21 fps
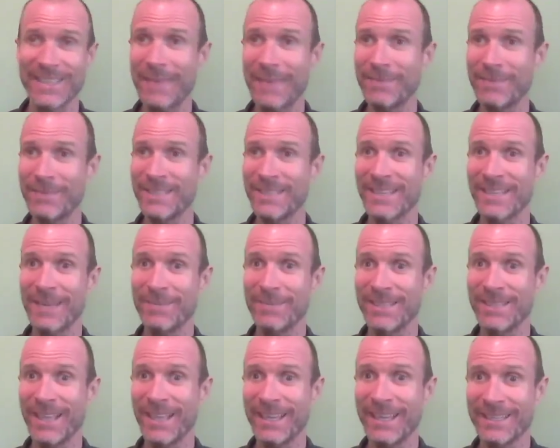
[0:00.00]
That means I'm
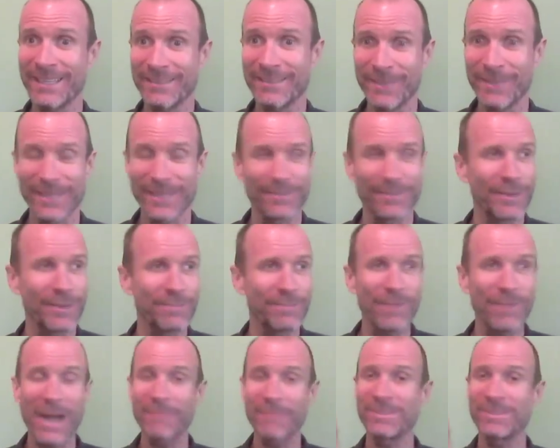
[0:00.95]
enlightenment, when
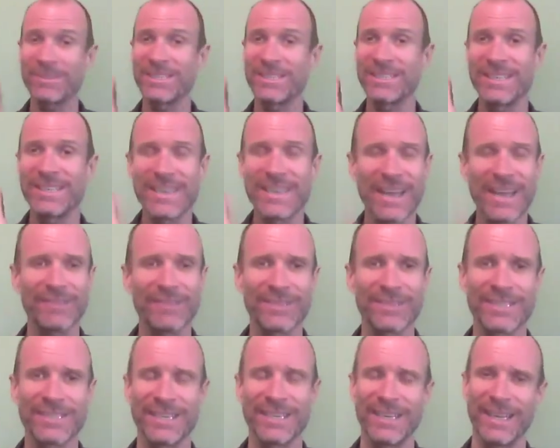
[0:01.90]
Papaji never
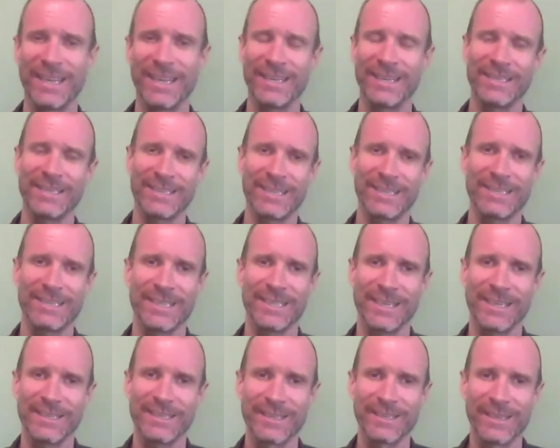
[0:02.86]
said any such
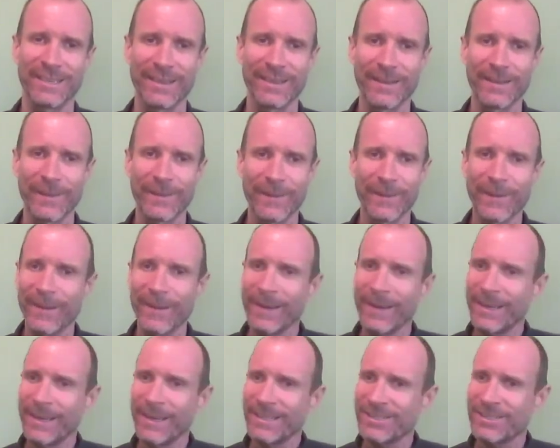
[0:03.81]
thing.
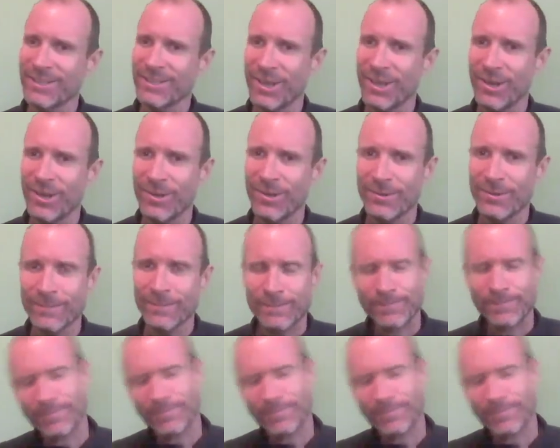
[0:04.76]
So